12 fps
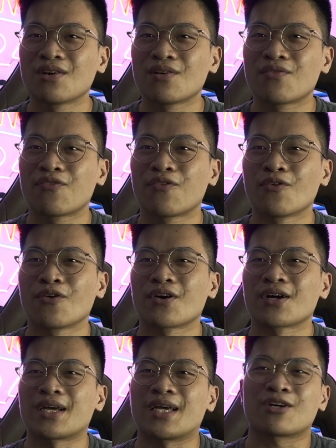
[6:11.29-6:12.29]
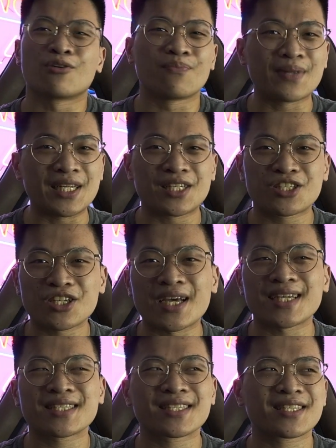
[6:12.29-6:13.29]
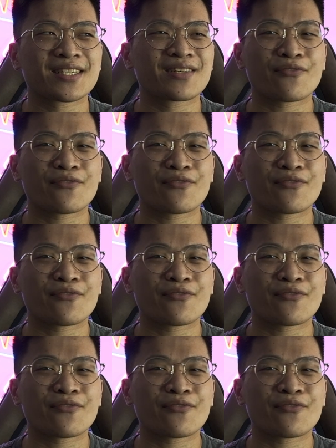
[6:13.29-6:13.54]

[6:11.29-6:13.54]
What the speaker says: for a complete chest,